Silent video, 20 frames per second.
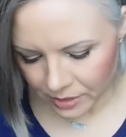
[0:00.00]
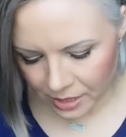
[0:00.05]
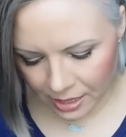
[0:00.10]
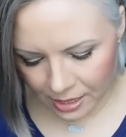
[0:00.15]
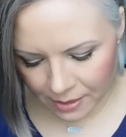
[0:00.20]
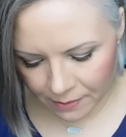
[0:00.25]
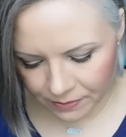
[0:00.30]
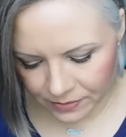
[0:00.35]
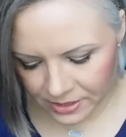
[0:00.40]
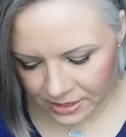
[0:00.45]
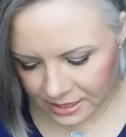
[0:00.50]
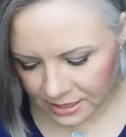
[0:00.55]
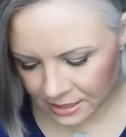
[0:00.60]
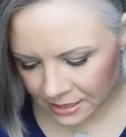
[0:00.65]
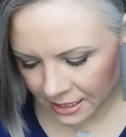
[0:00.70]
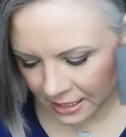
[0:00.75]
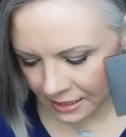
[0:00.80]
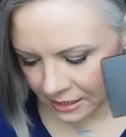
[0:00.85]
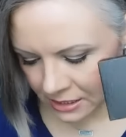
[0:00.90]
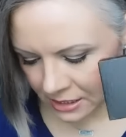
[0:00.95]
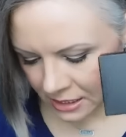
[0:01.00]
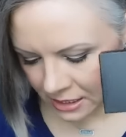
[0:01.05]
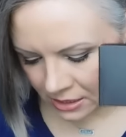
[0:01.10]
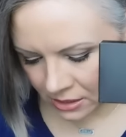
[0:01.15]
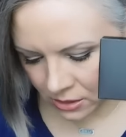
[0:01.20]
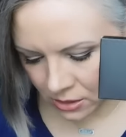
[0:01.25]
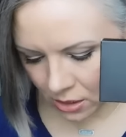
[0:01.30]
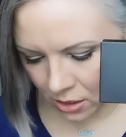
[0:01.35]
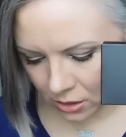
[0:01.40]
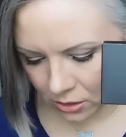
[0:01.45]
Um, this is
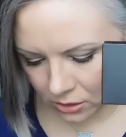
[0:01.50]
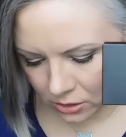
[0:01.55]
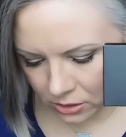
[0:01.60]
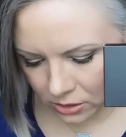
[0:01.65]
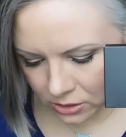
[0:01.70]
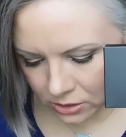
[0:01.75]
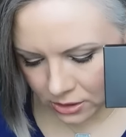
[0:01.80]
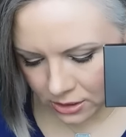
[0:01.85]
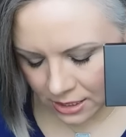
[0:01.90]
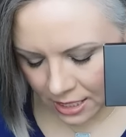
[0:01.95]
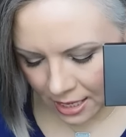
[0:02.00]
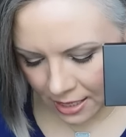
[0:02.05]
$19,